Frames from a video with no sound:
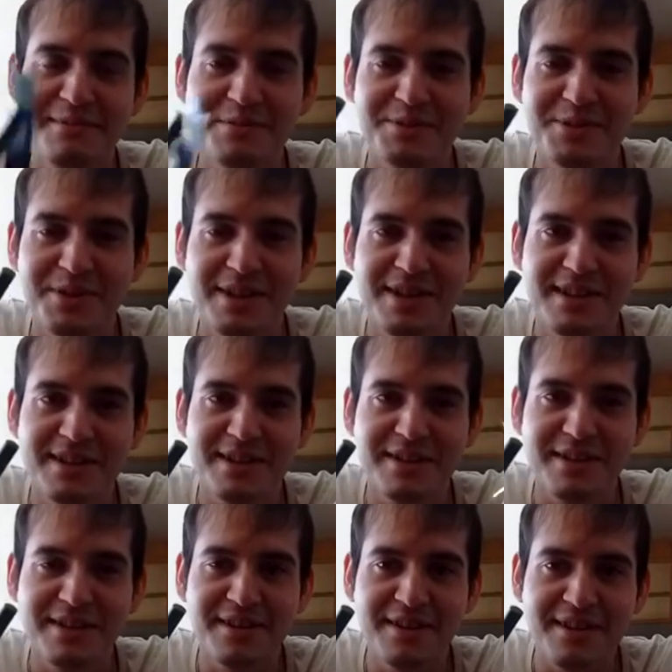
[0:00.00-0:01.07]
between
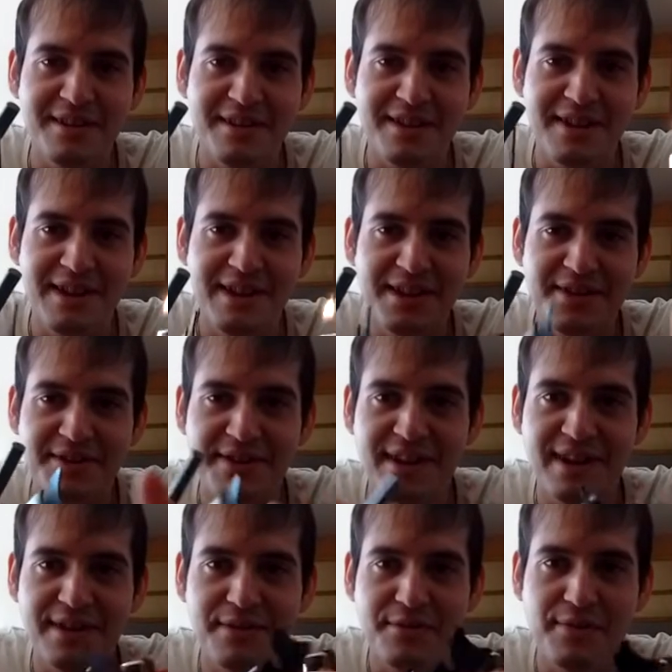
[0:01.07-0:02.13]
a lighter
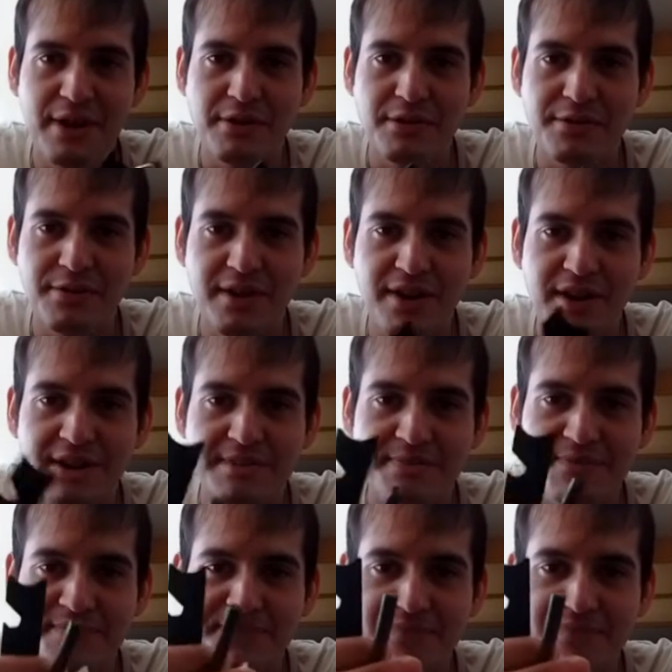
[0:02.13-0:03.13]
and a ferro rod.